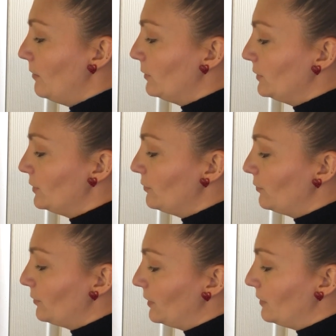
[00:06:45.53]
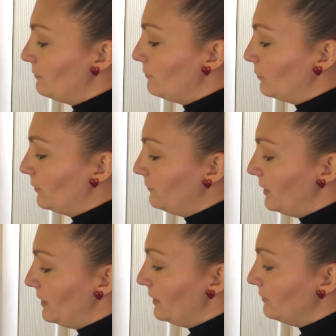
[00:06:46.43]
1, 2, 3, 4,
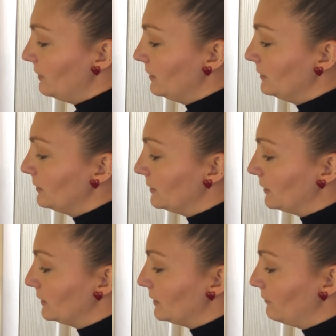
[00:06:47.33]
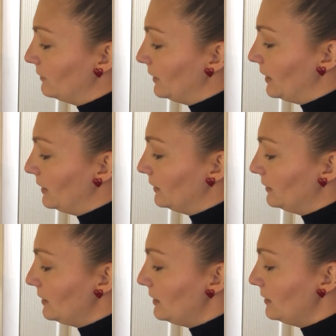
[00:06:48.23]
5, 6, 7, 8,
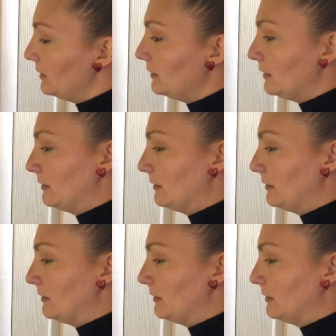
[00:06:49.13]
9.